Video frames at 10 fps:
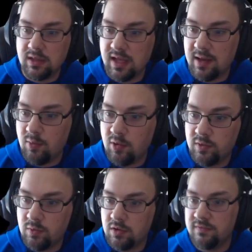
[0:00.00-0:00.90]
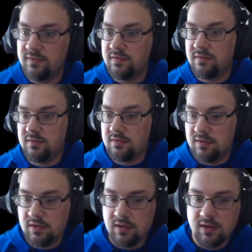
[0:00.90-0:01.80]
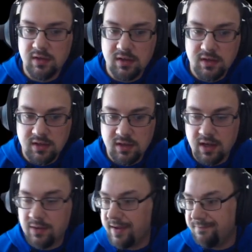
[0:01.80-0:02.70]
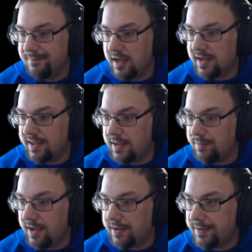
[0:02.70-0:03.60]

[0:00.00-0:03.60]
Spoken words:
a lot more dwarves. Okay, I take that back.